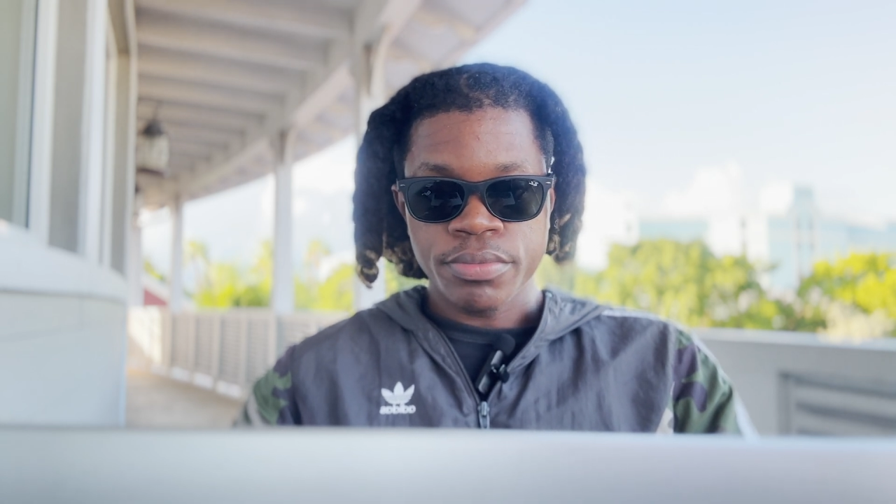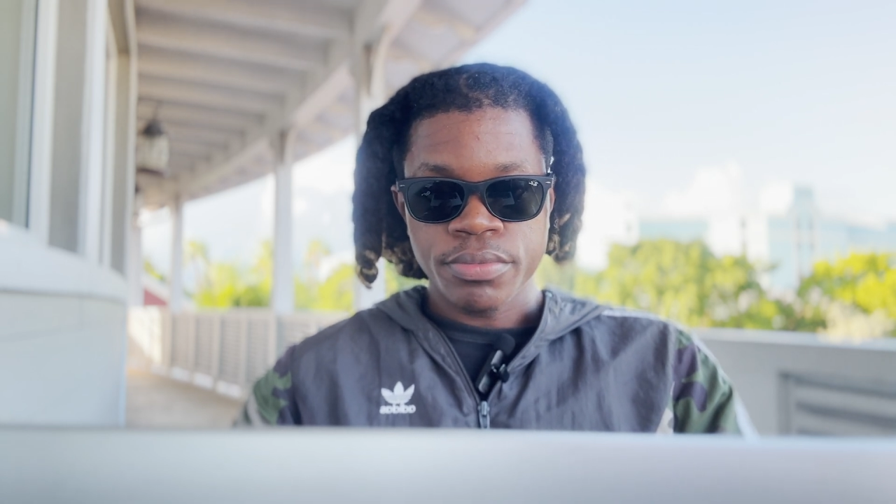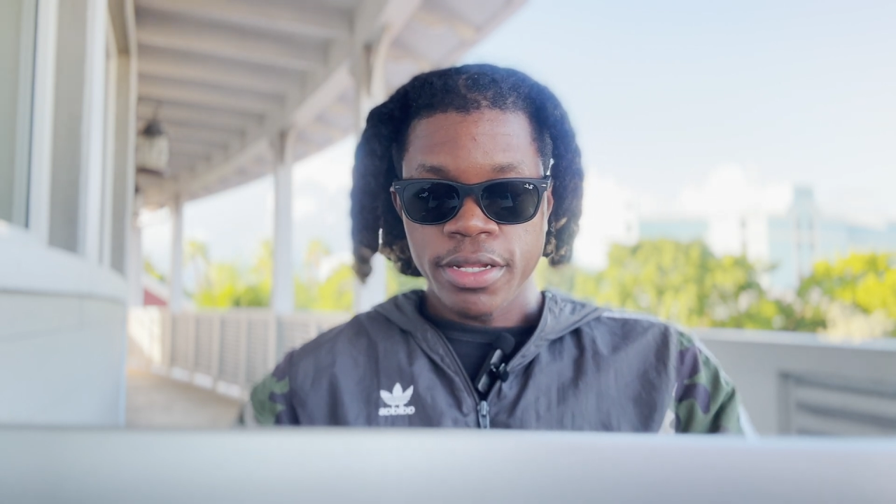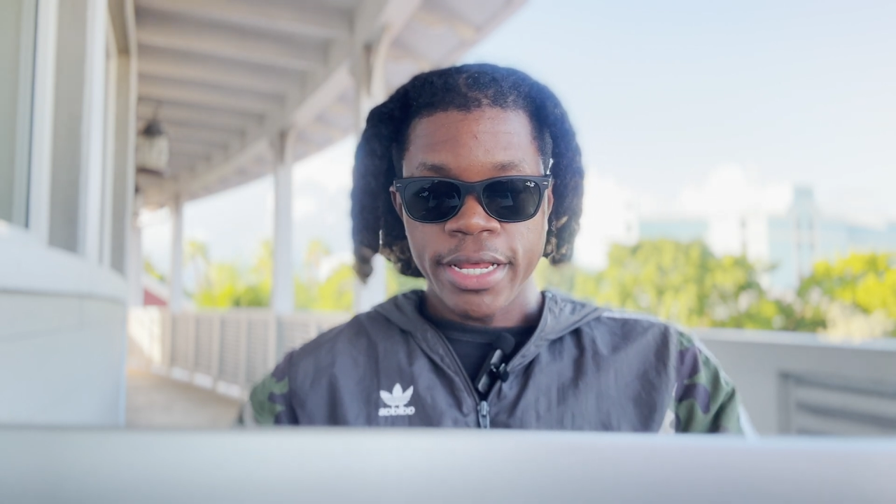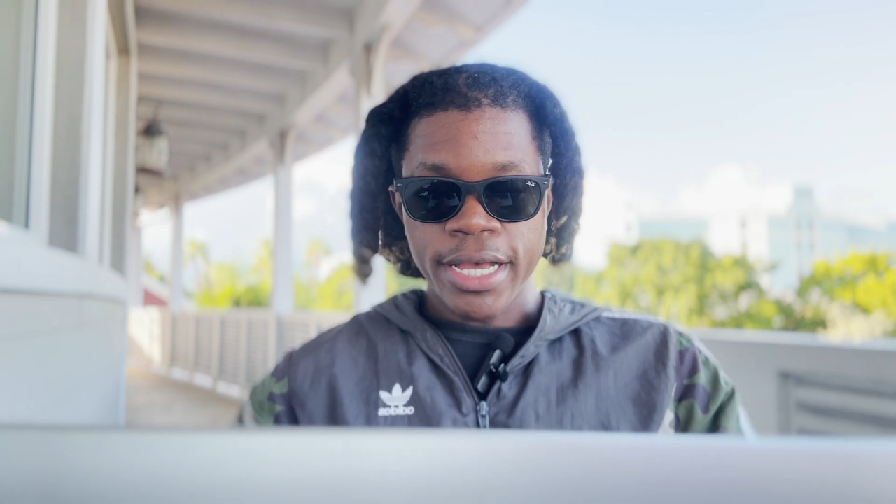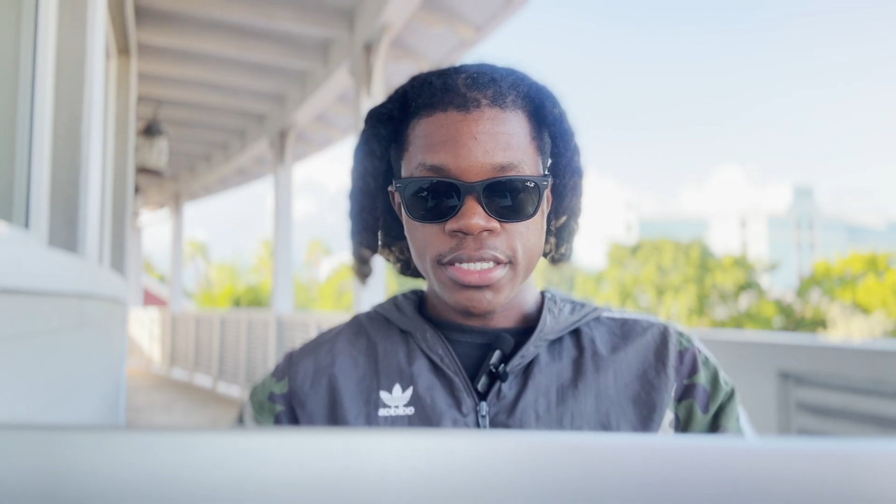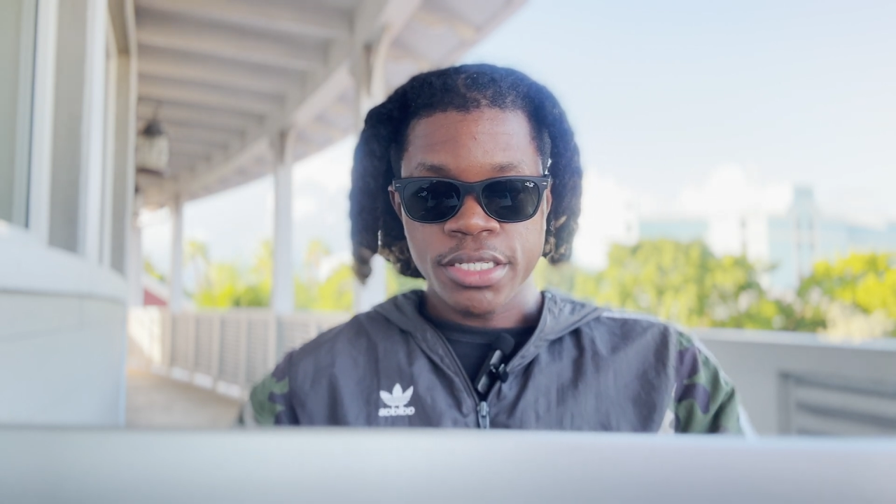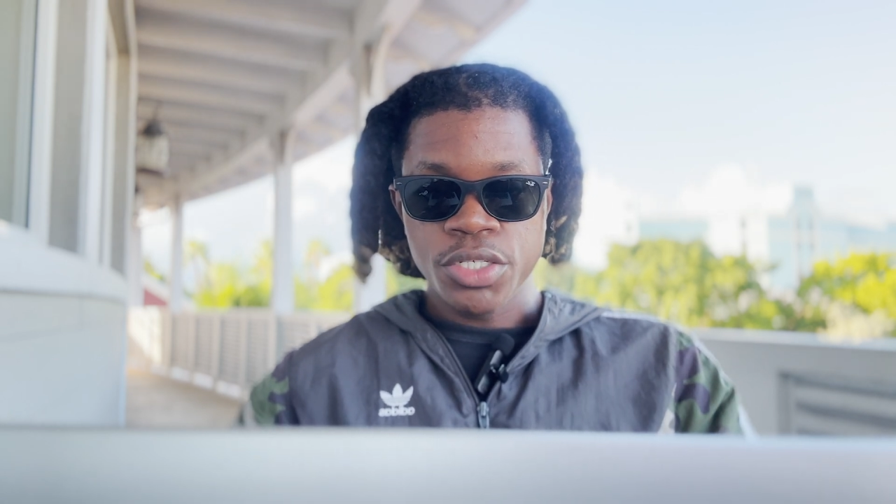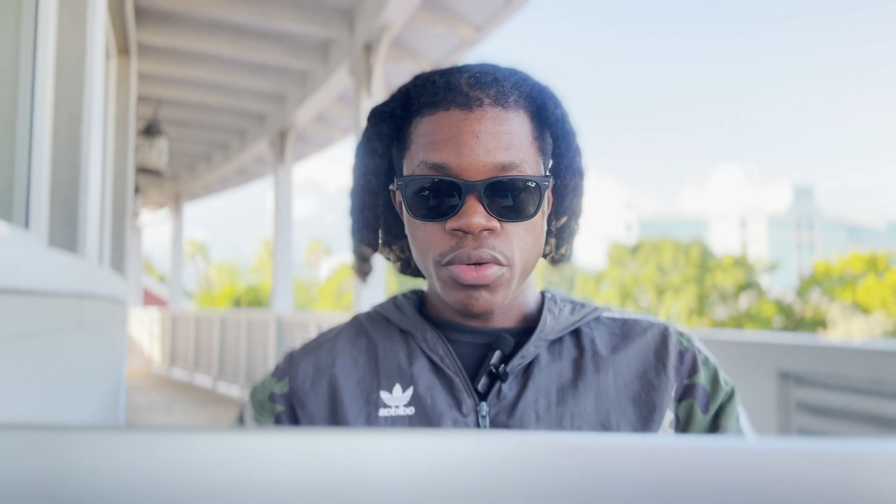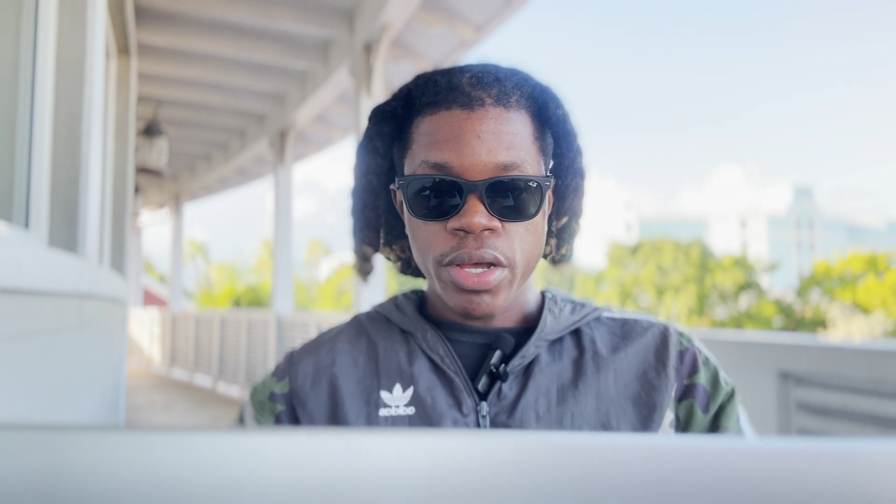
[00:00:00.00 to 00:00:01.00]
The next
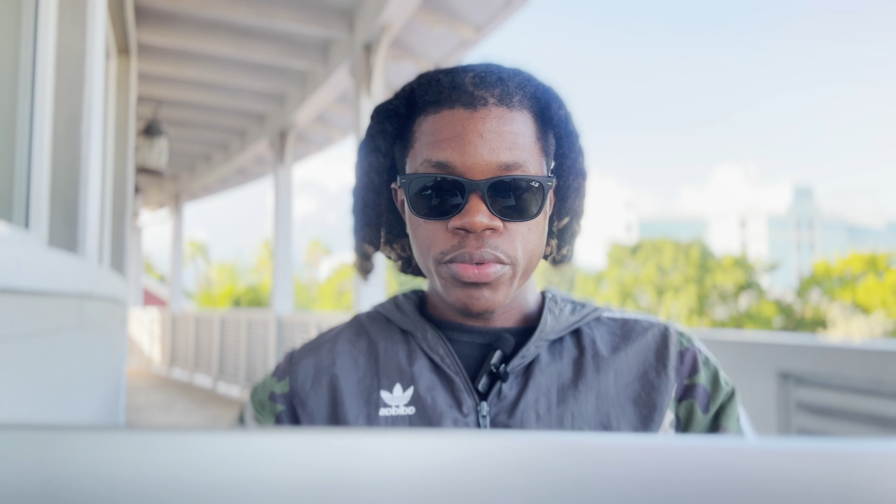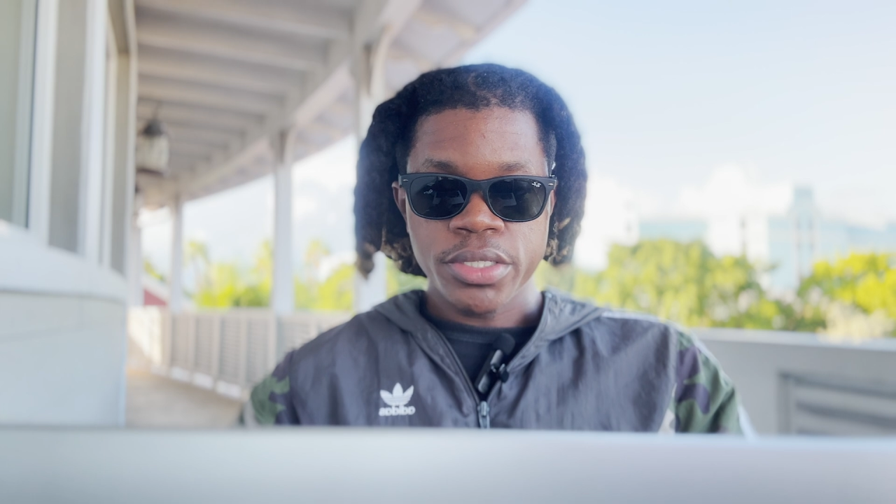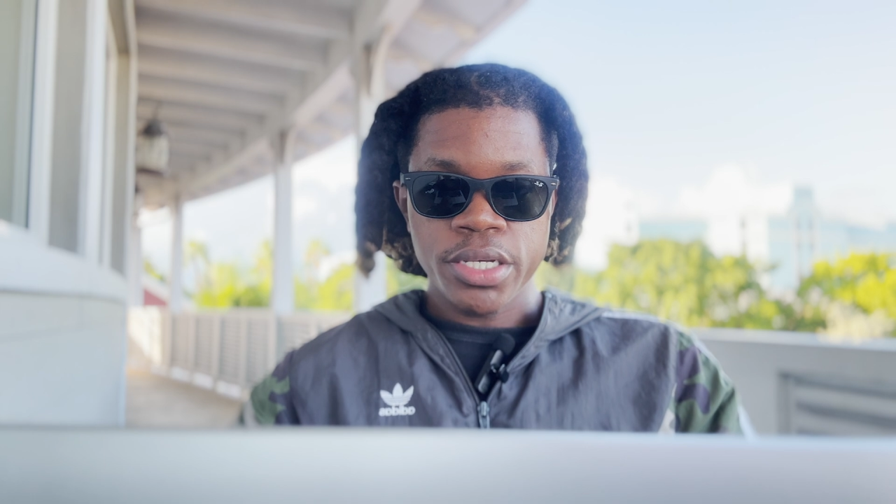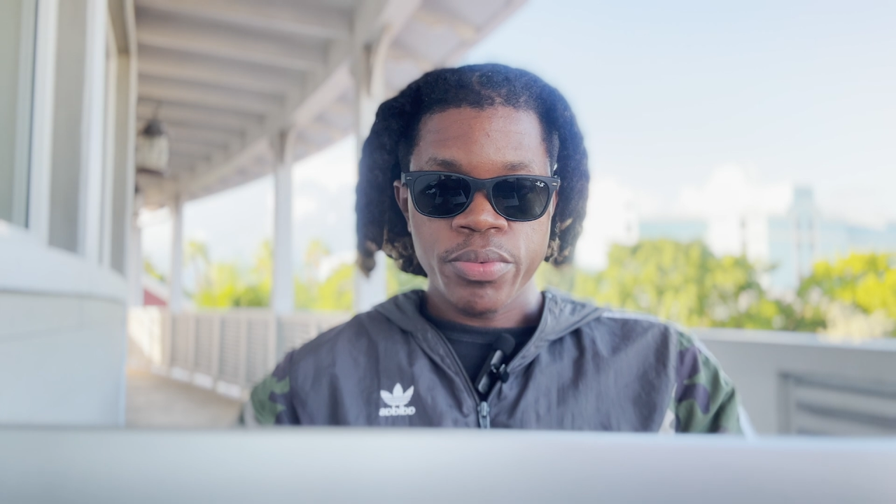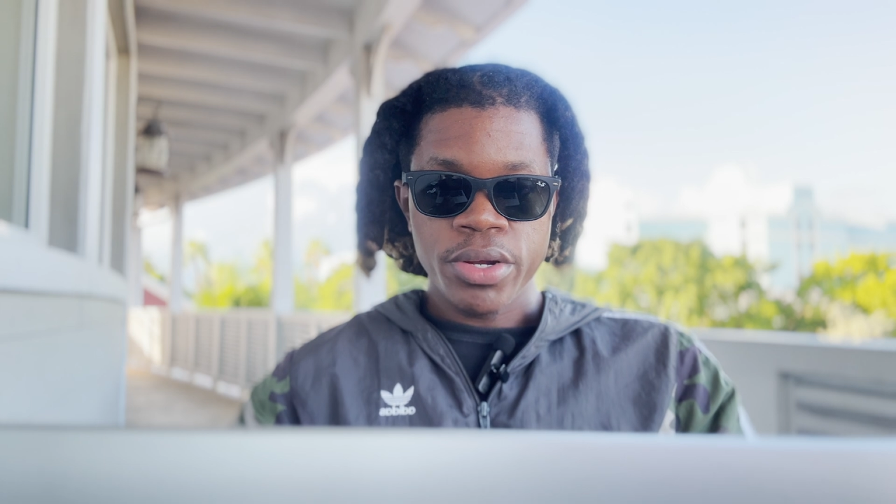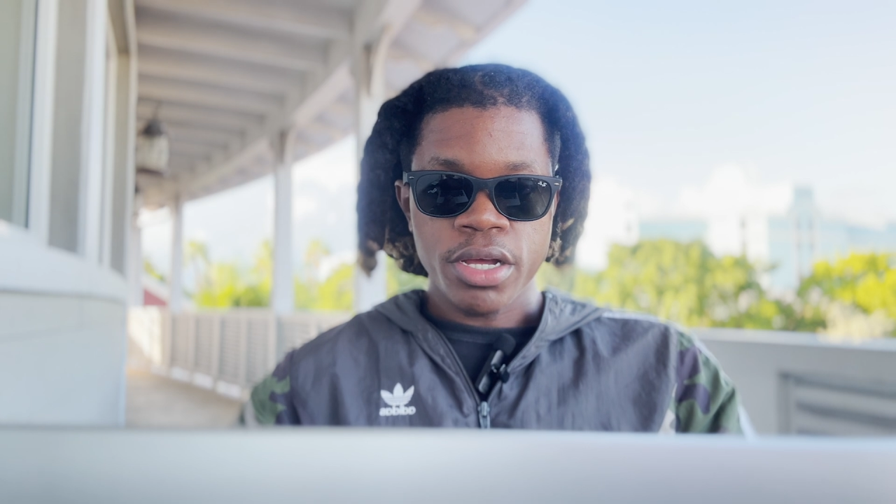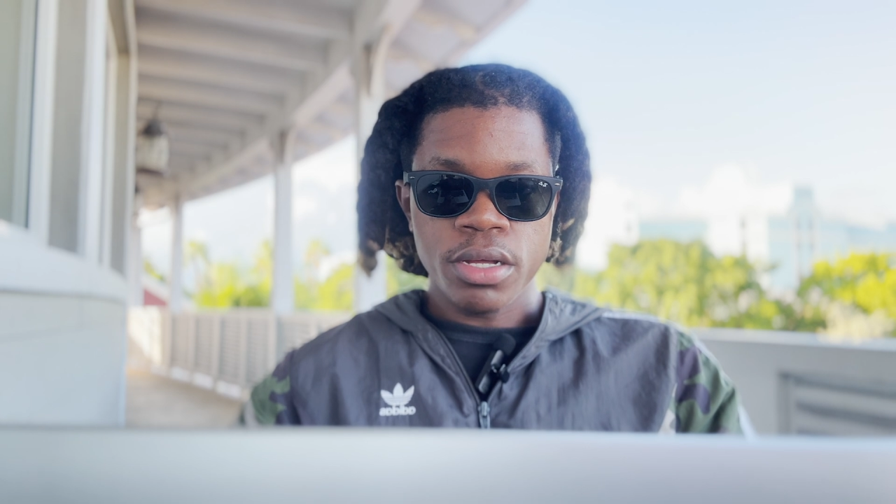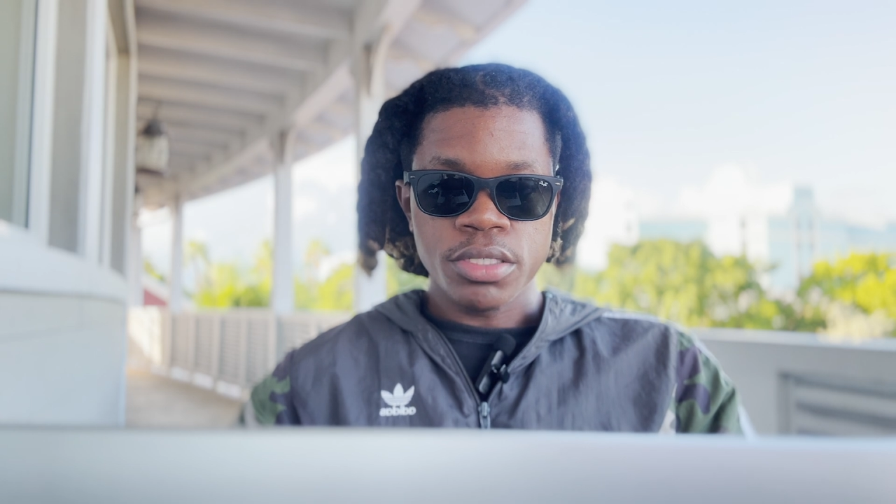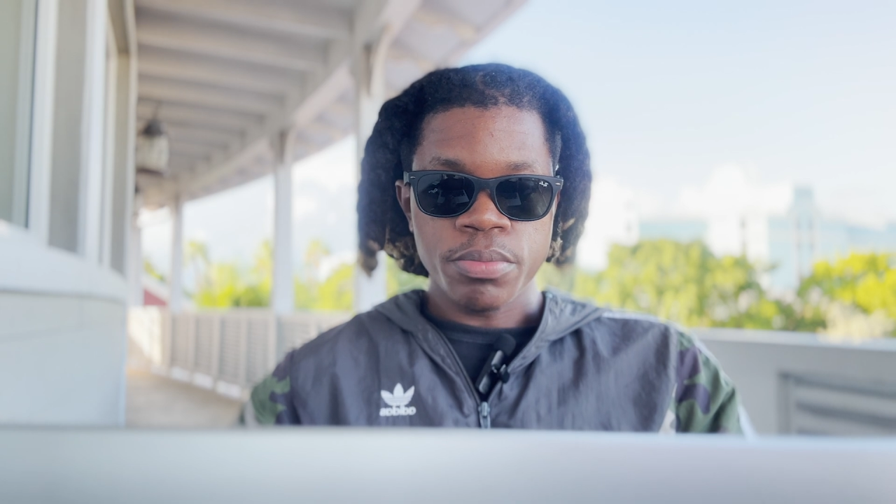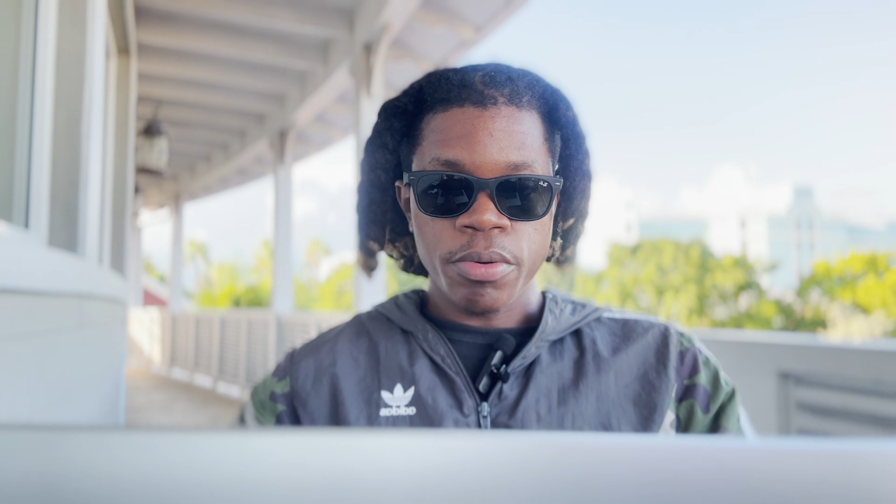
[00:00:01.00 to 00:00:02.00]
issue I would say when it
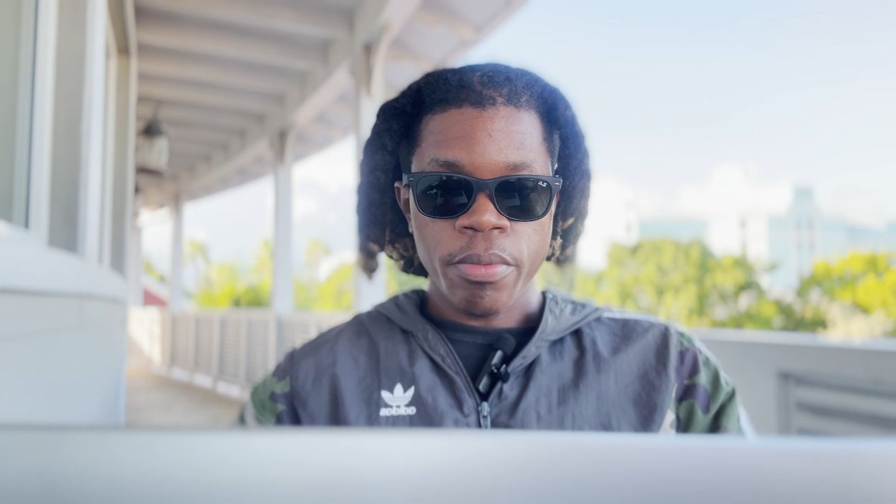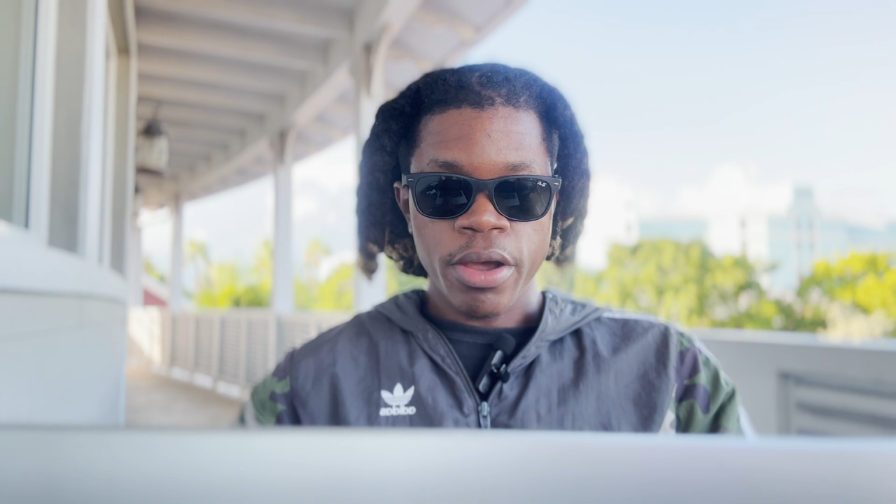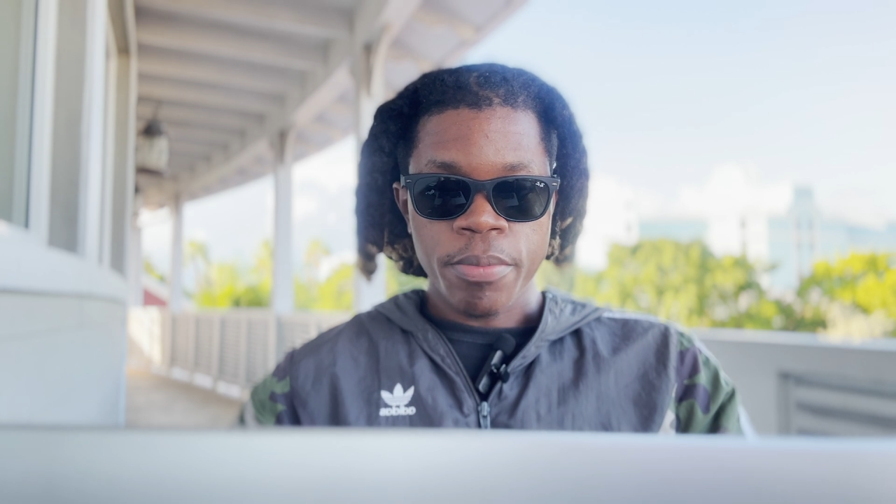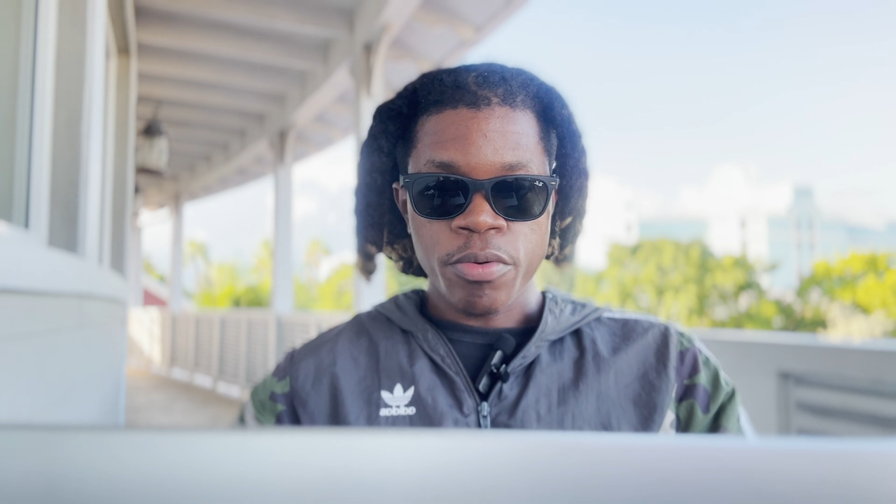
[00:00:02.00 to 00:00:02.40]
comes to Premiere